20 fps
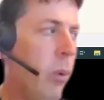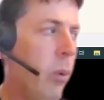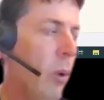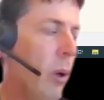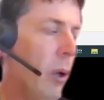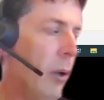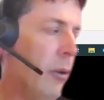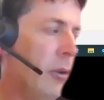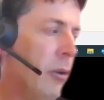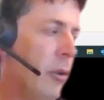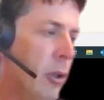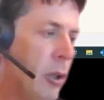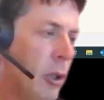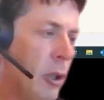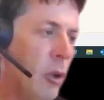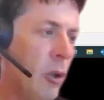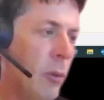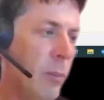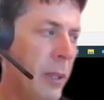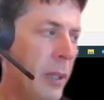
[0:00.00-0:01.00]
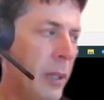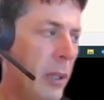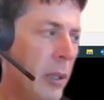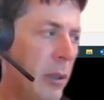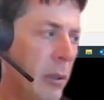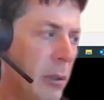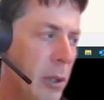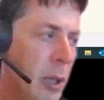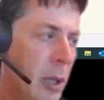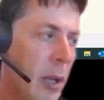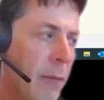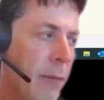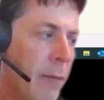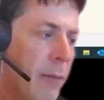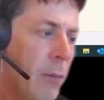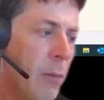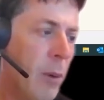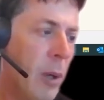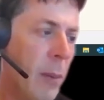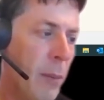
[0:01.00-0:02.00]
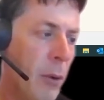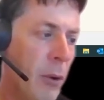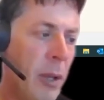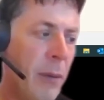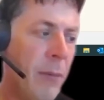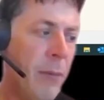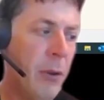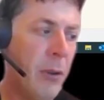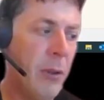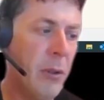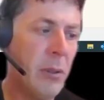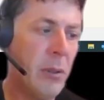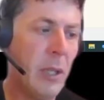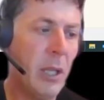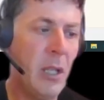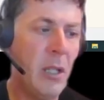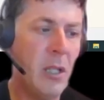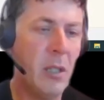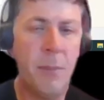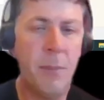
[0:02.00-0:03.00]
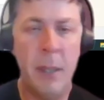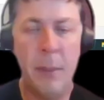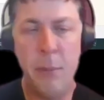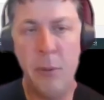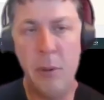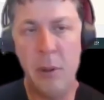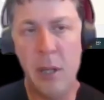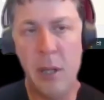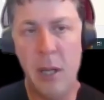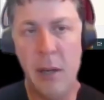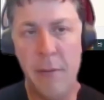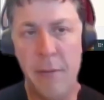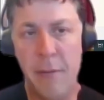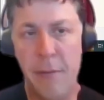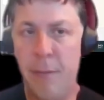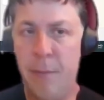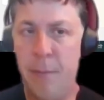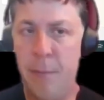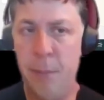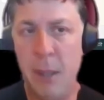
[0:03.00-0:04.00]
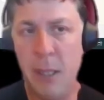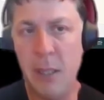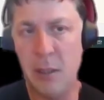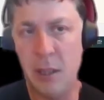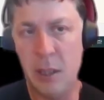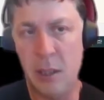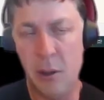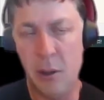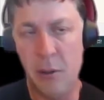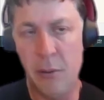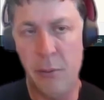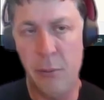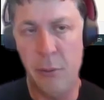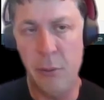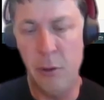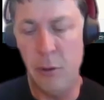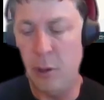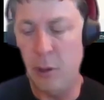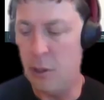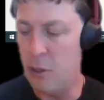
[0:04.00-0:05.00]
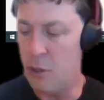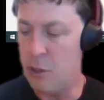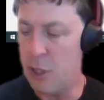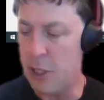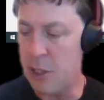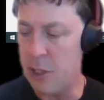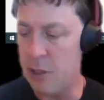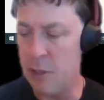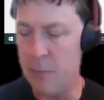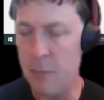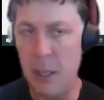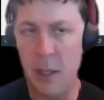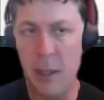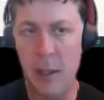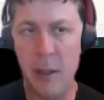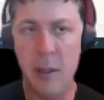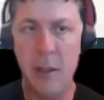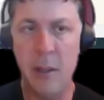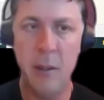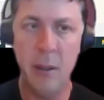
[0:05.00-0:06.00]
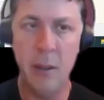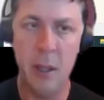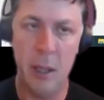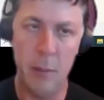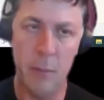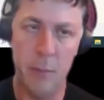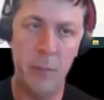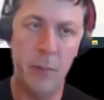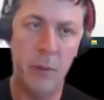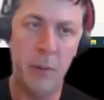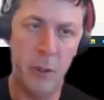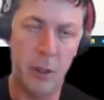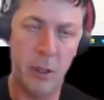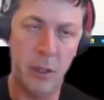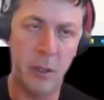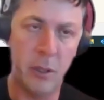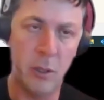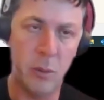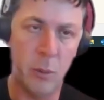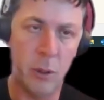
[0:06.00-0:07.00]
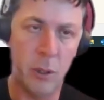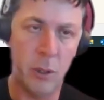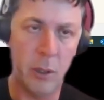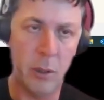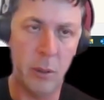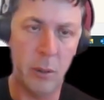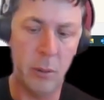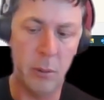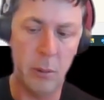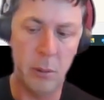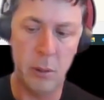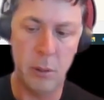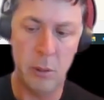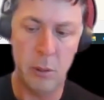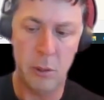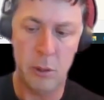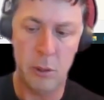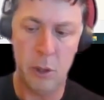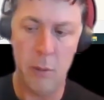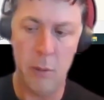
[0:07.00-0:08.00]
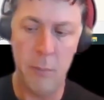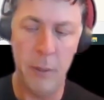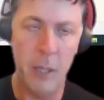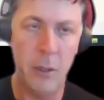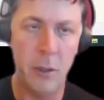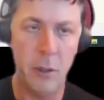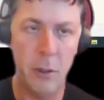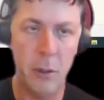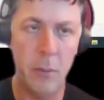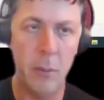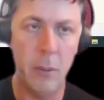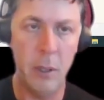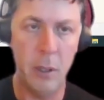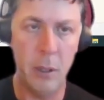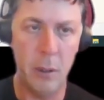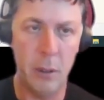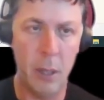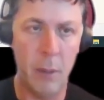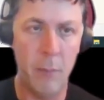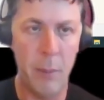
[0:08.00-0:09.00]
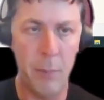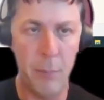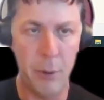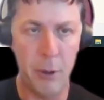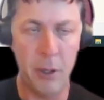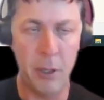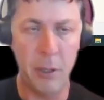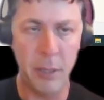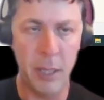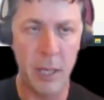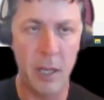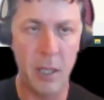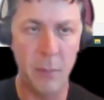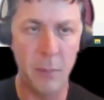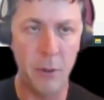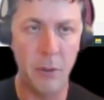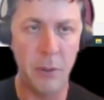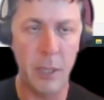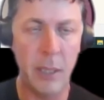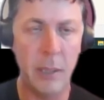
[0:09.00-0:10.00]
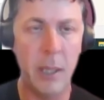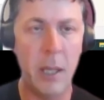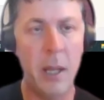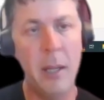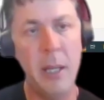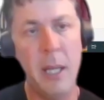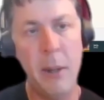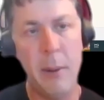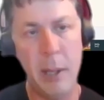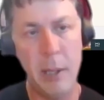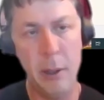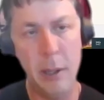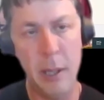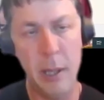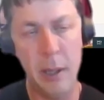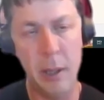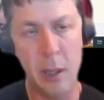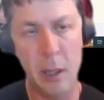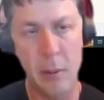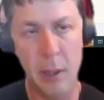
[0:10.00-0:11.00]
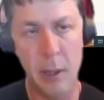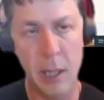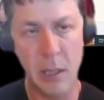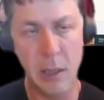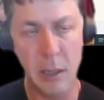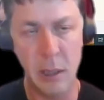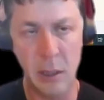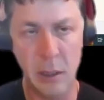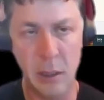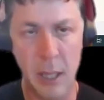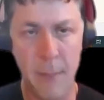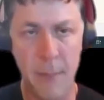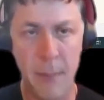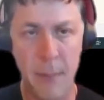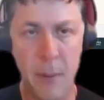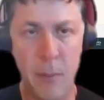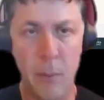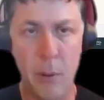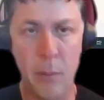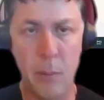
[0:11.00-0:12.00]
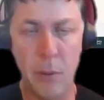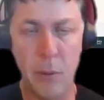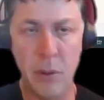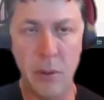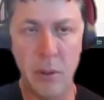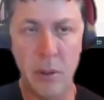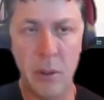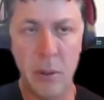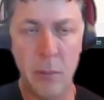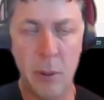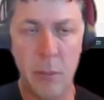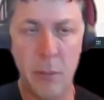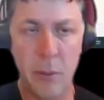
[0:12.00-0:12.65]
What I'm looking for at this stage is people to kind of basically go through the instructions and be like, this is what you told me to do, and then we broke it down into more detail, and now I know how to go and actually implement what was